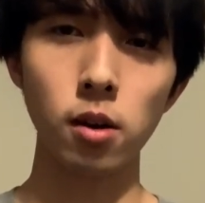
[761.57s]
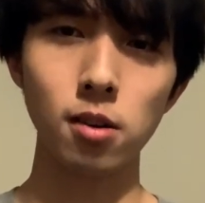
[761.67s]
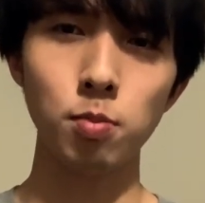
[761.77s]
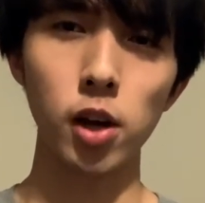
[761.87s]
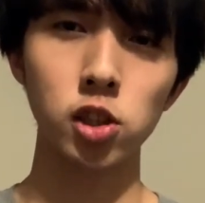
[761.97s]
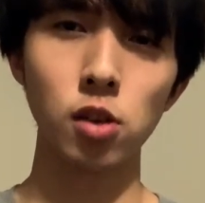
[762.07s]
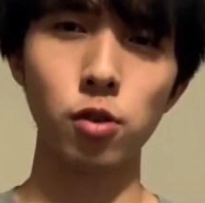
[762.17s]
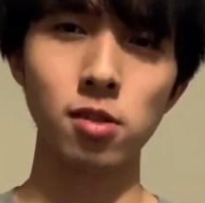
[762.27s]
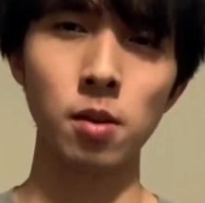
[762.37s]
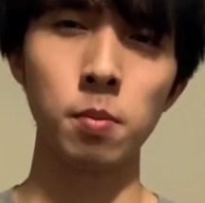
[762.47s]
especially for
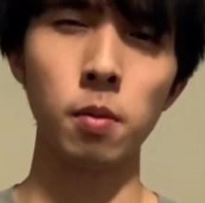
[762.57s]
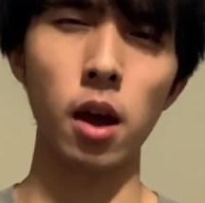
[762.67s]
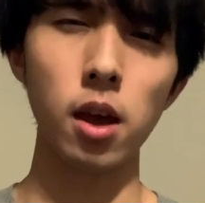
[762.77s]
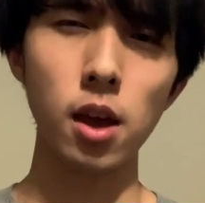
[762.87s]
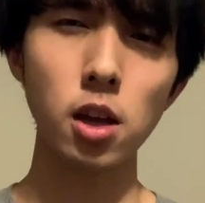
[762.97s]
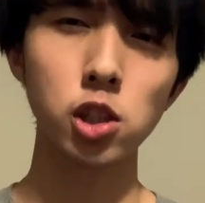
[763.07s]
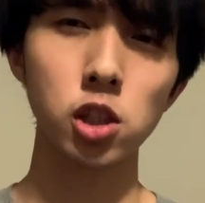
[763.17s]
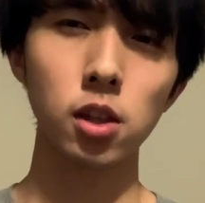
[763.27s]
someone my age.